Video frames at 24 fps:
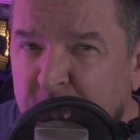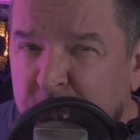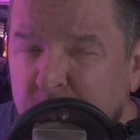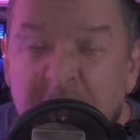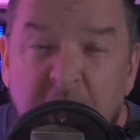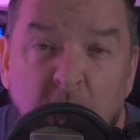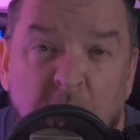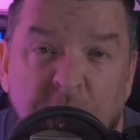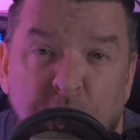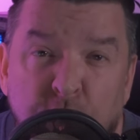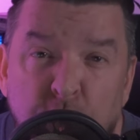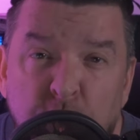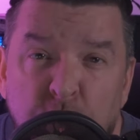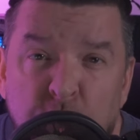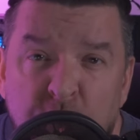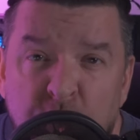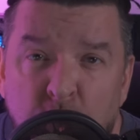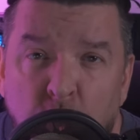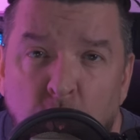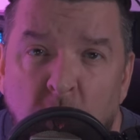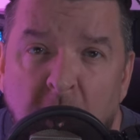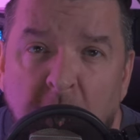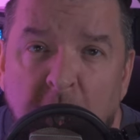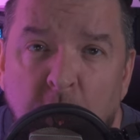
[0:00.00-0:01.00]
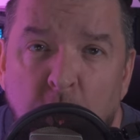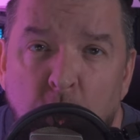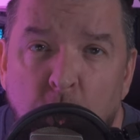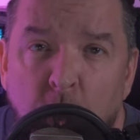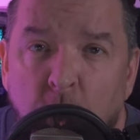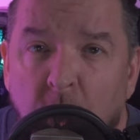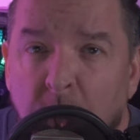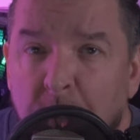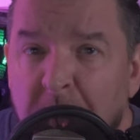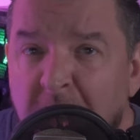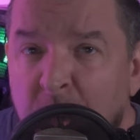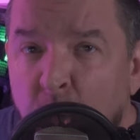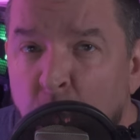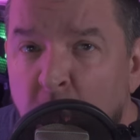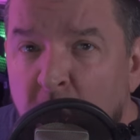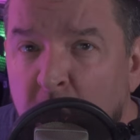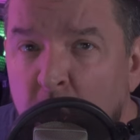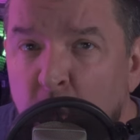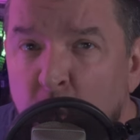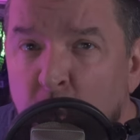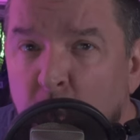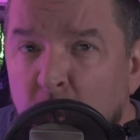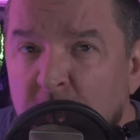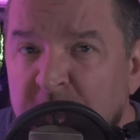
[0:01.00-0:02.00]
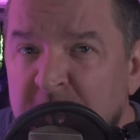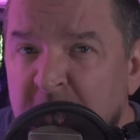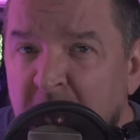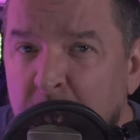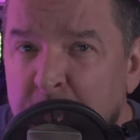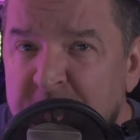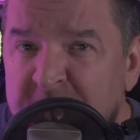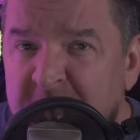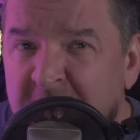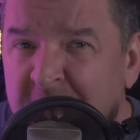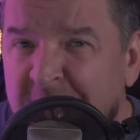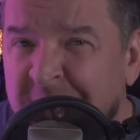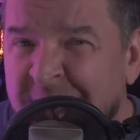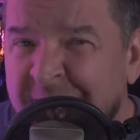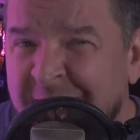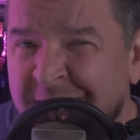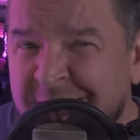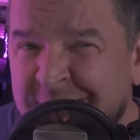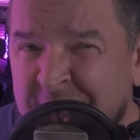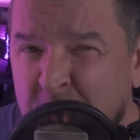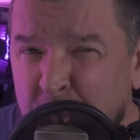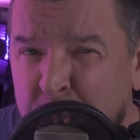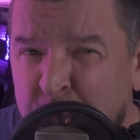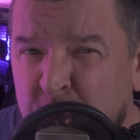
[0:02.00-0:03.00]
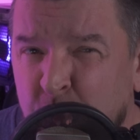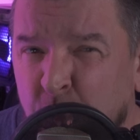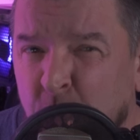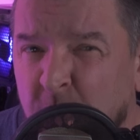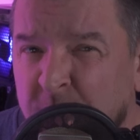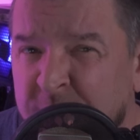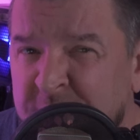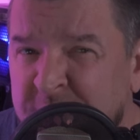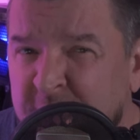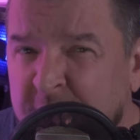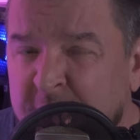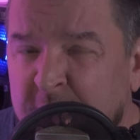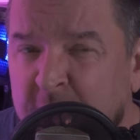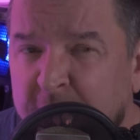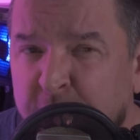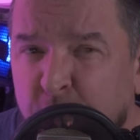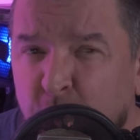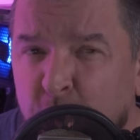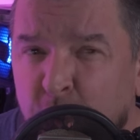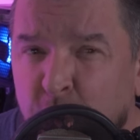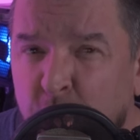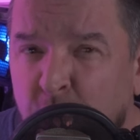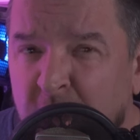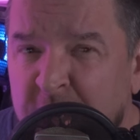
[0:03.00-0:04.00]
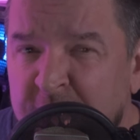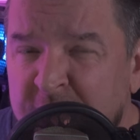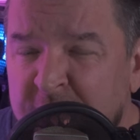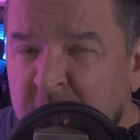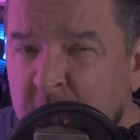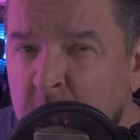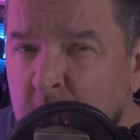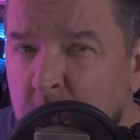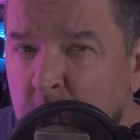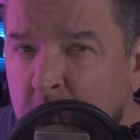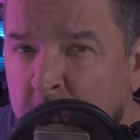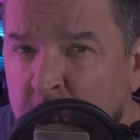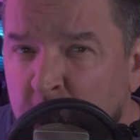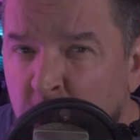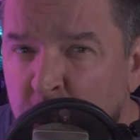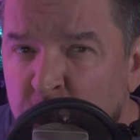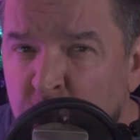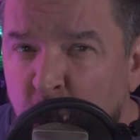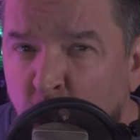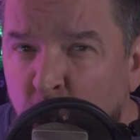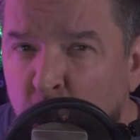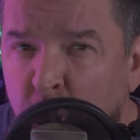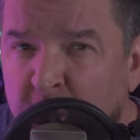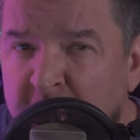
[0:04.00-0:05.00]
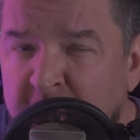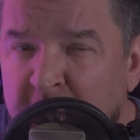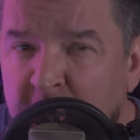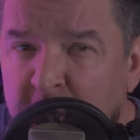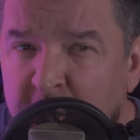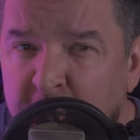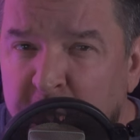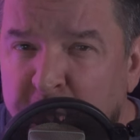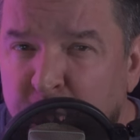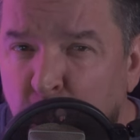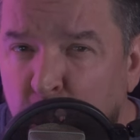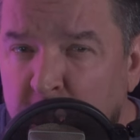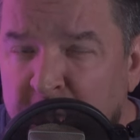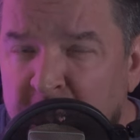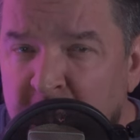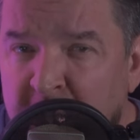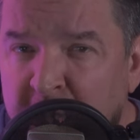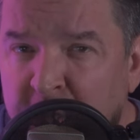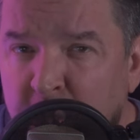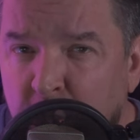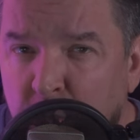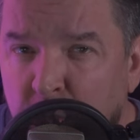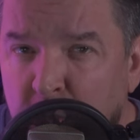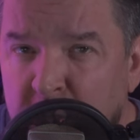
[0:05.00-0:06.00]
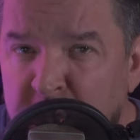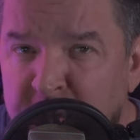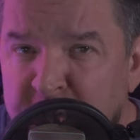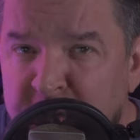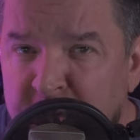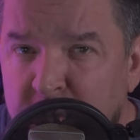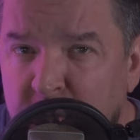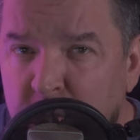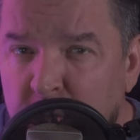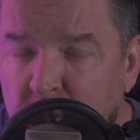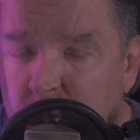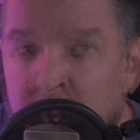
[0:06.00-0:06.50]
Now, I do use a wine cooler. My wine cooler tops out at a temperature of 64 degrees, and it goes all the way down to 48 degrees.